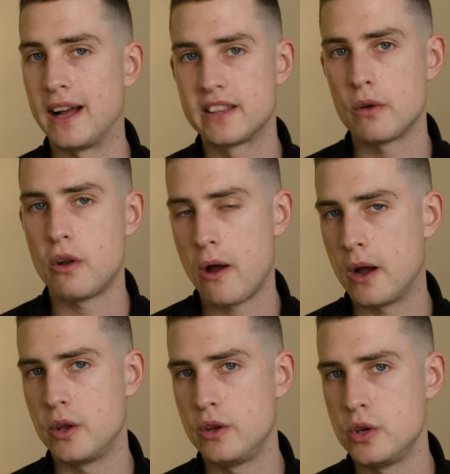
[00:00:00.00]
I don't know how
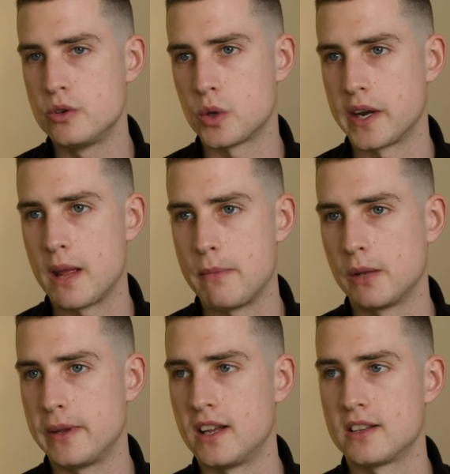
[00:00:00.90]
you use
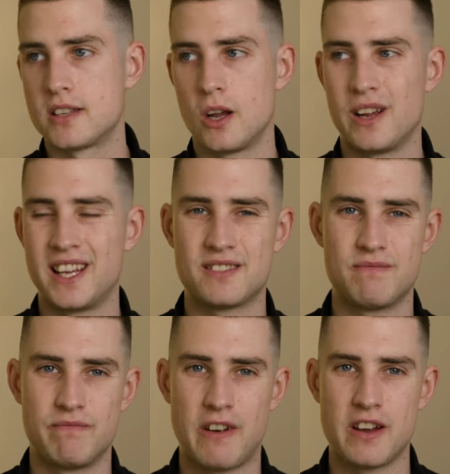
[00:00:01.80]
28mm, so it's
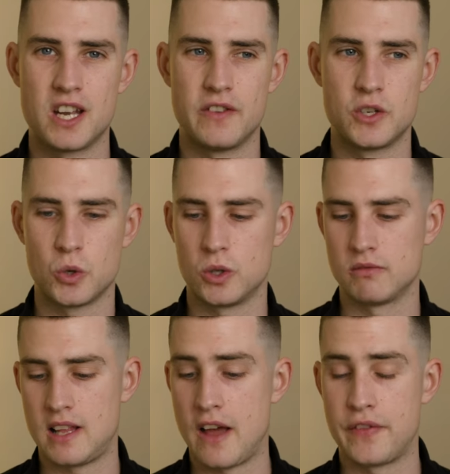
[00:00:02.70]
very
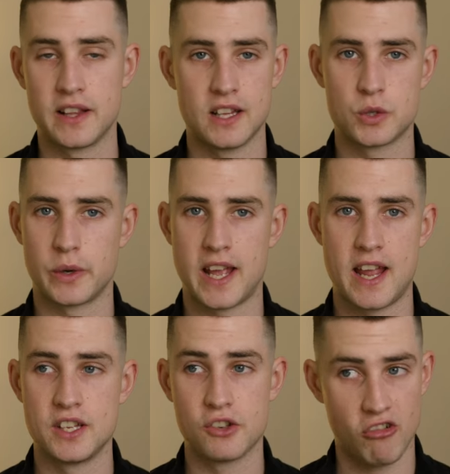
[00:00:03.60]
individual. I think the
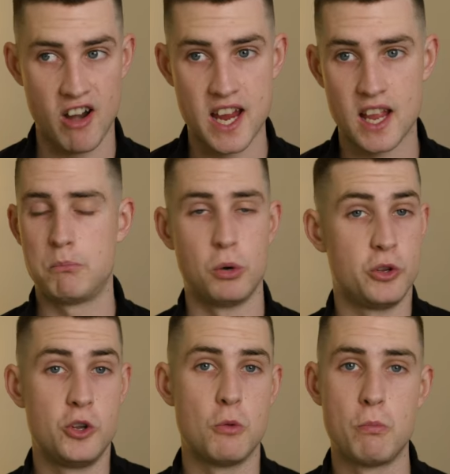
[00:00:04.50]
28 is great, but
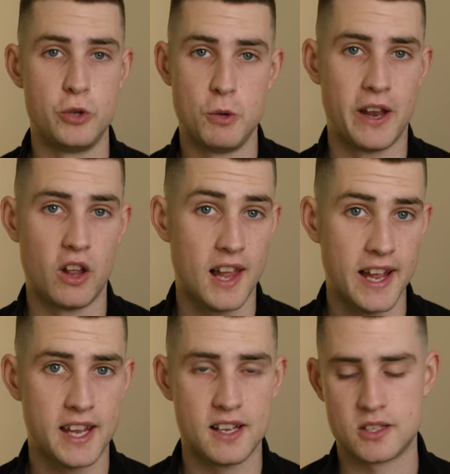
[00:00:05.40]
you might not
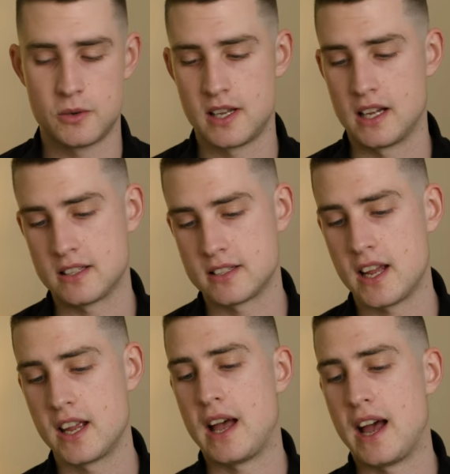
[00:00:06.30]
like it, so it's hard to
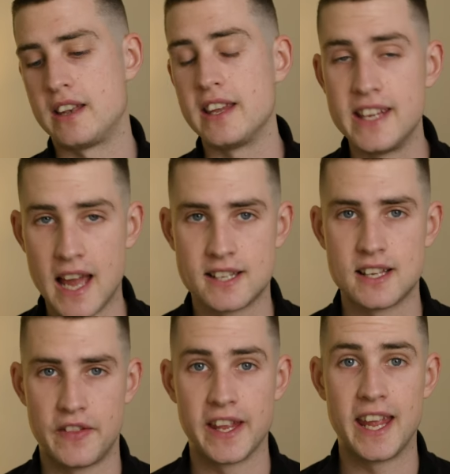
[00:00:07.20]
say. And yes,
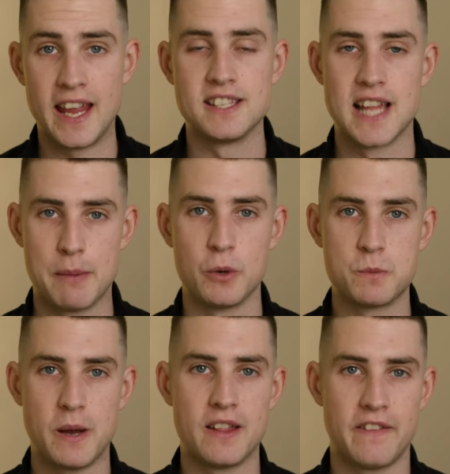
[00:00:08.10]
I think it is that
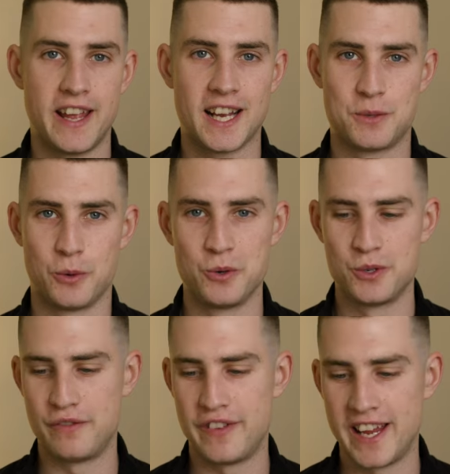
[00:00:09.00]
much better than the
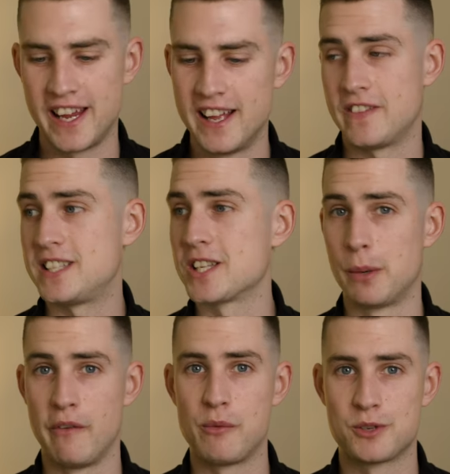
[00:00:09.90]
X100V. This is
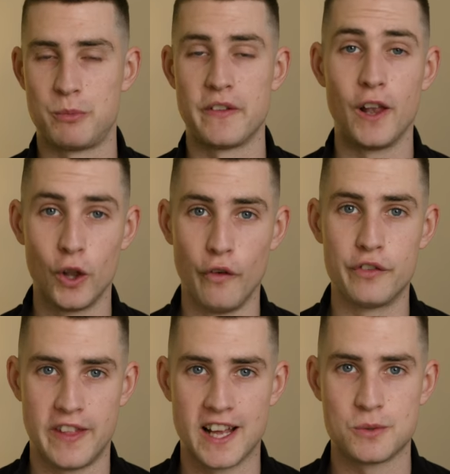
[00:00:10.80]
coming from someone that
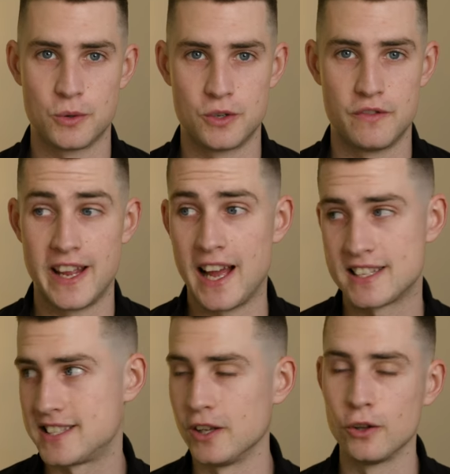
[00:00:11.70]
loved the X100V. I
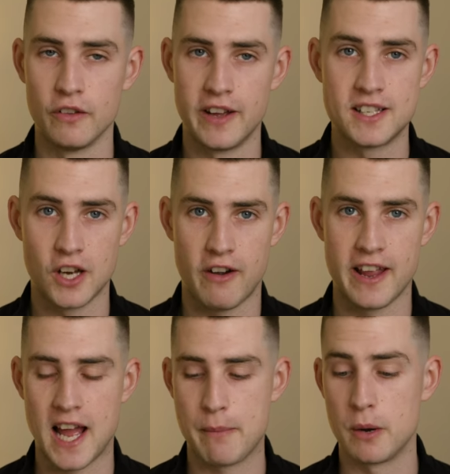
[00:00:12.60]
still love it, it's a
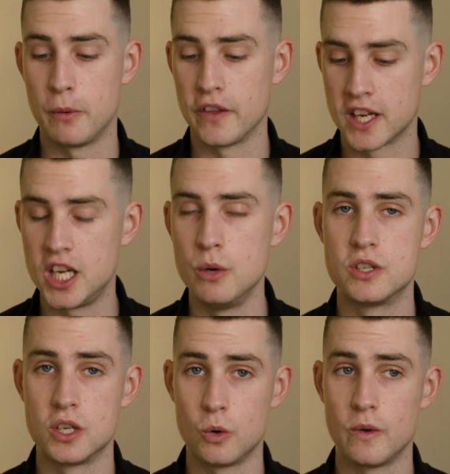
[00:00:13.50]
great camera, but the
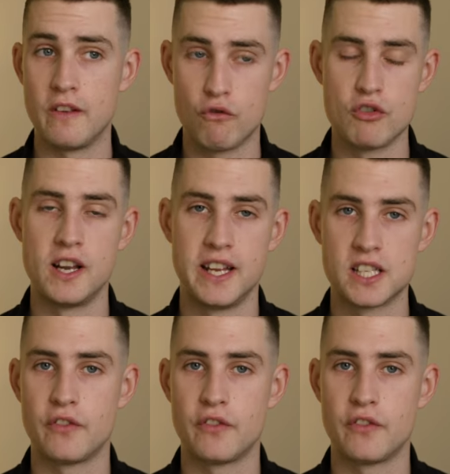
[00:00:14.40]
Q2 really is